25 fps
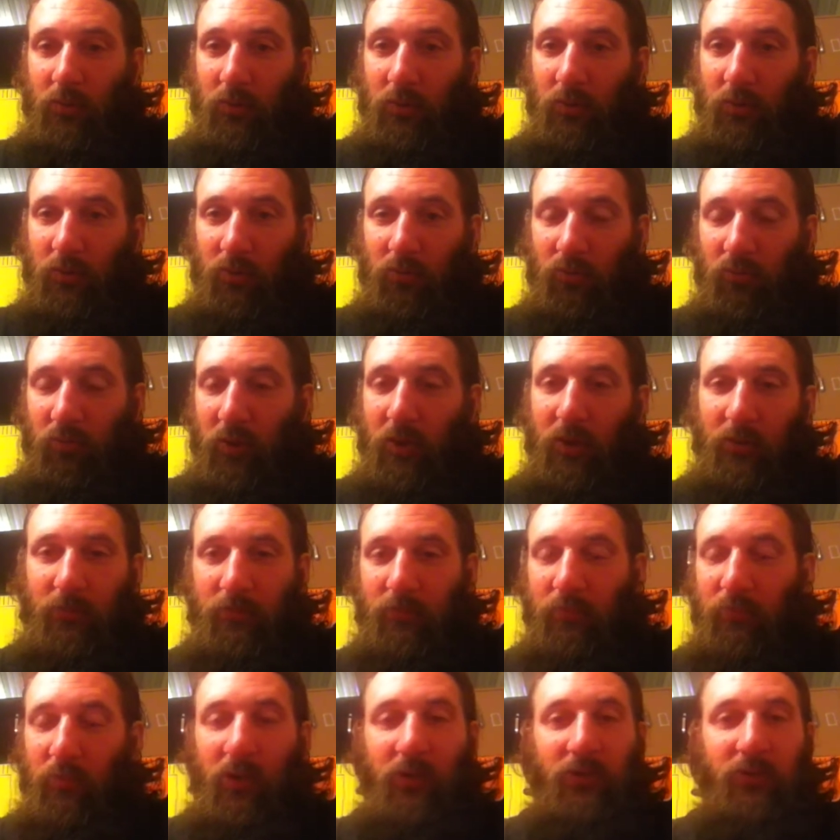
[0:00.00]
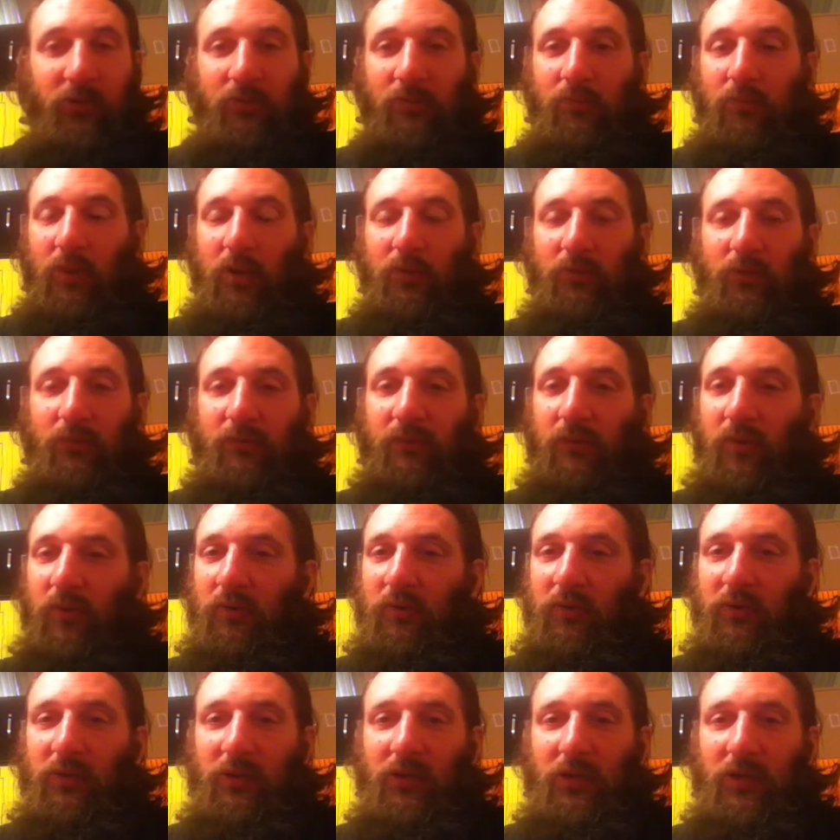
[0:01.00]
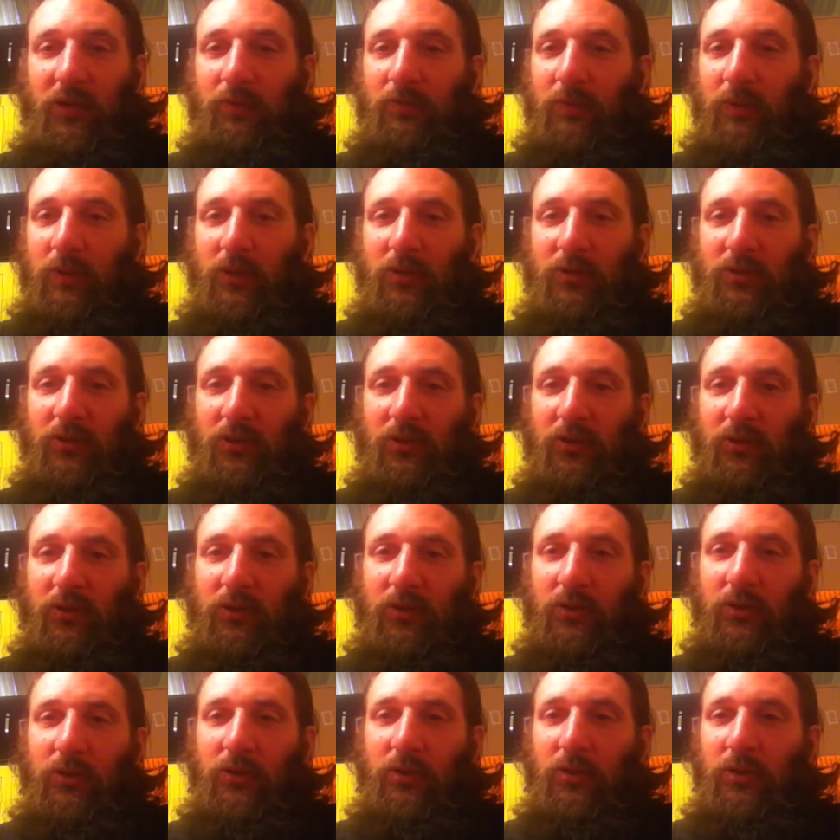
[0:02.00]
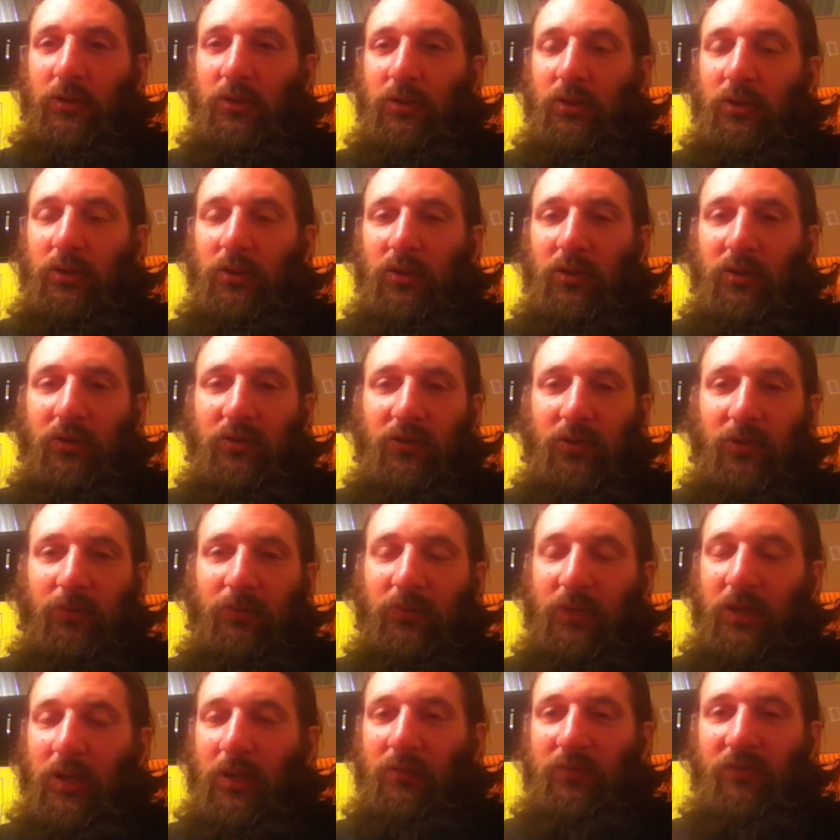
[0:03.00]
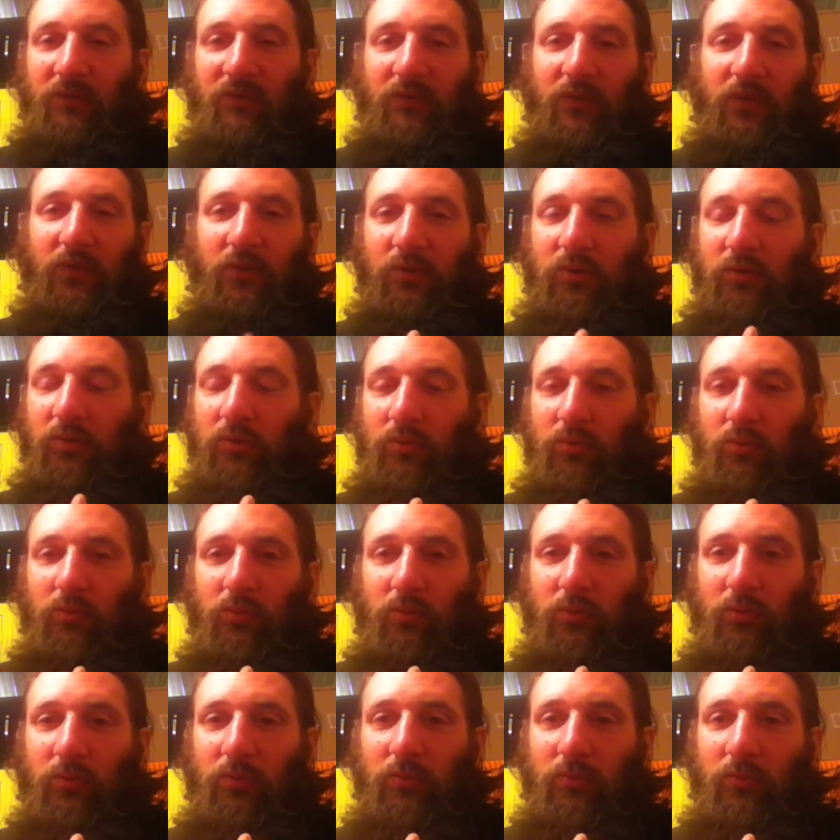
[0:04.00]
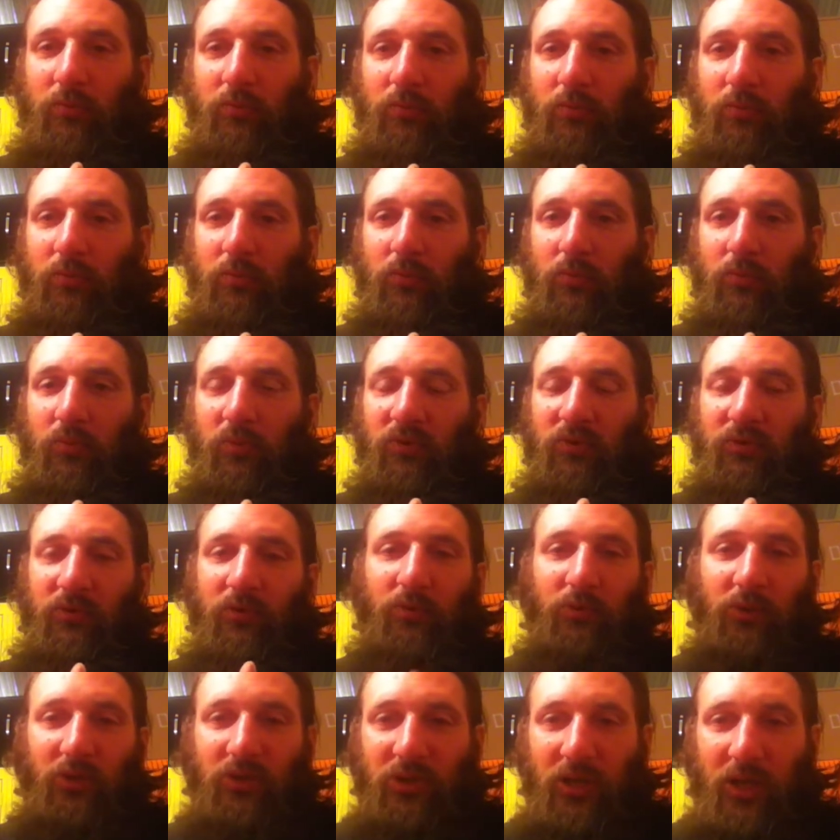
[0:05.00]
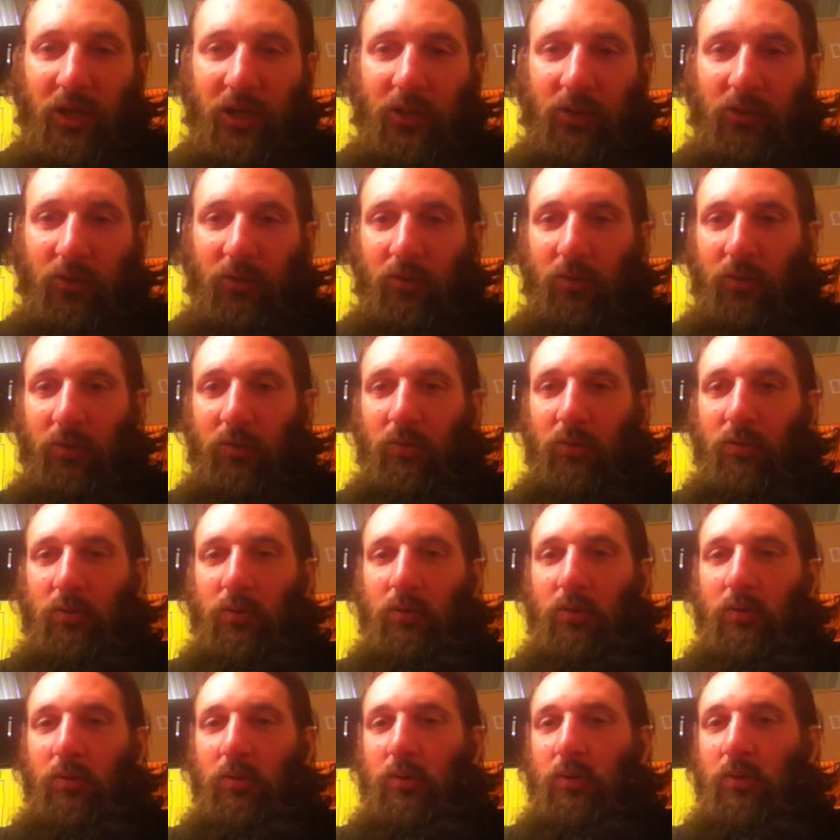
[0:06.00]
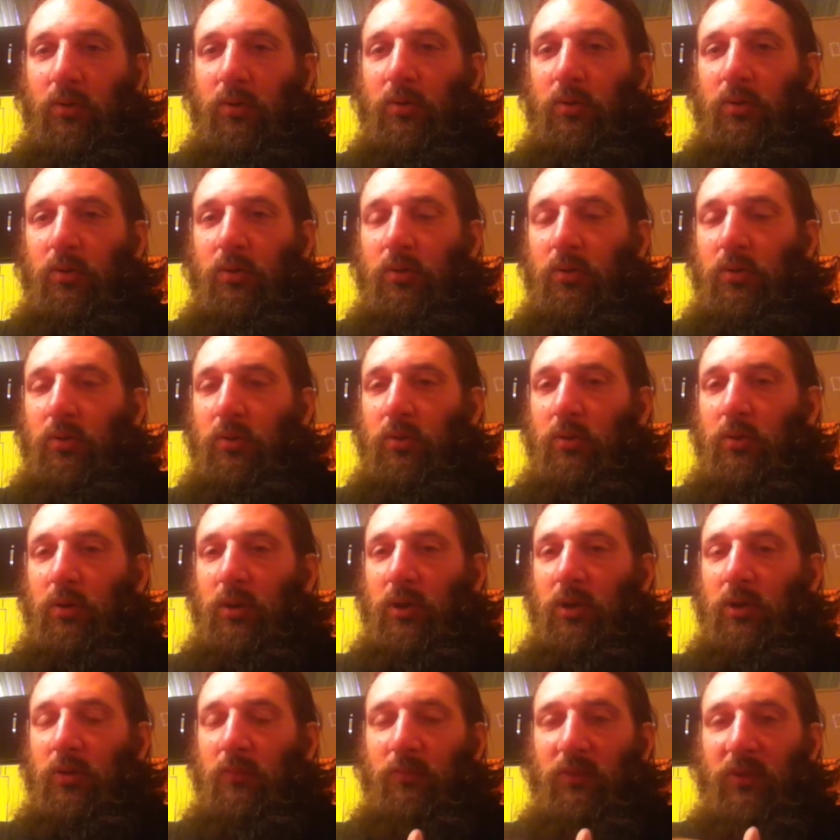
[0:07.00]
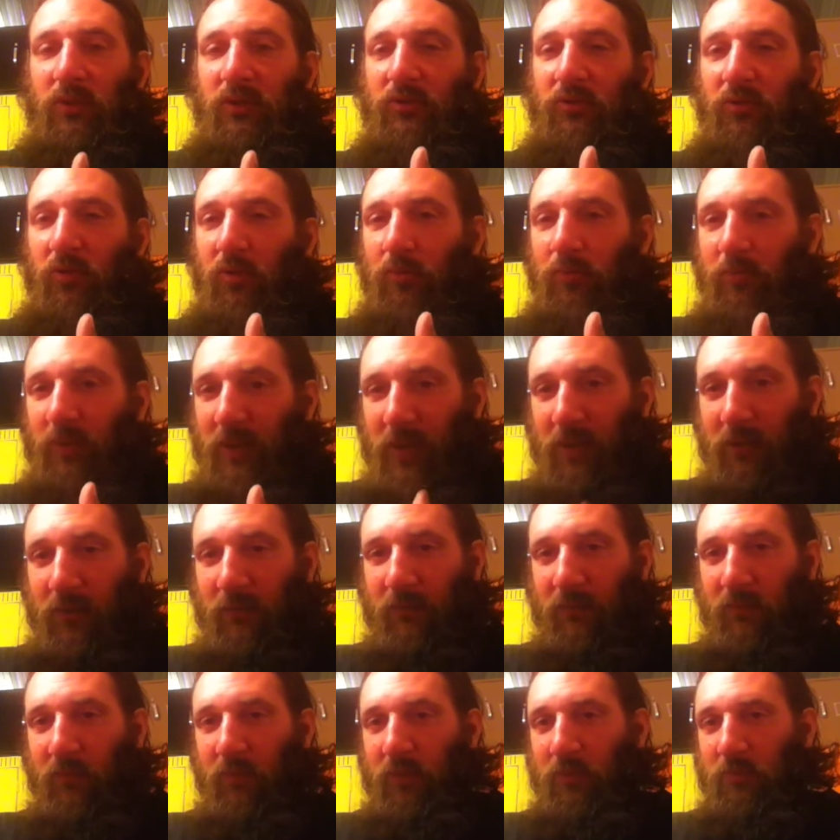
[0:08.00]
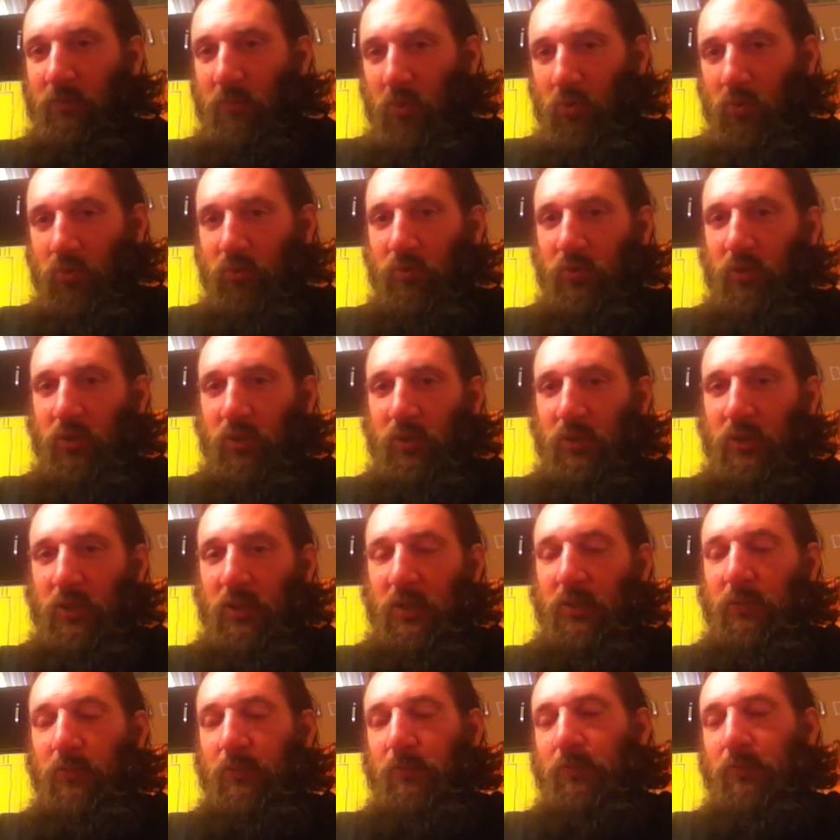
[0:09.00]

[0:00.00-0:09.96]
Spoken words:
you're right about to fall asleep, and it just can sometimes fill you with so much anger. It can be so painful emotionally,